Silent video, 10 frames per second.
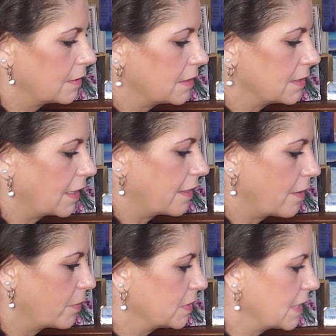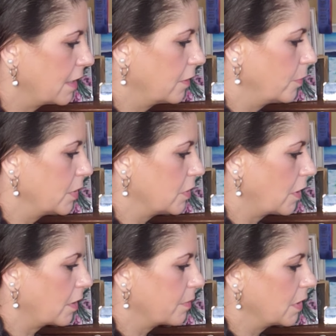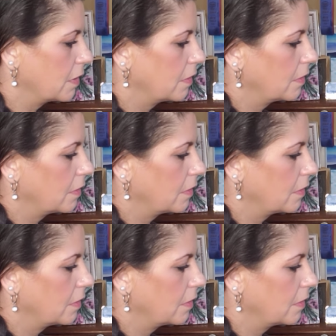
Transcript: Since I got that one side a little bit dark, I'm going to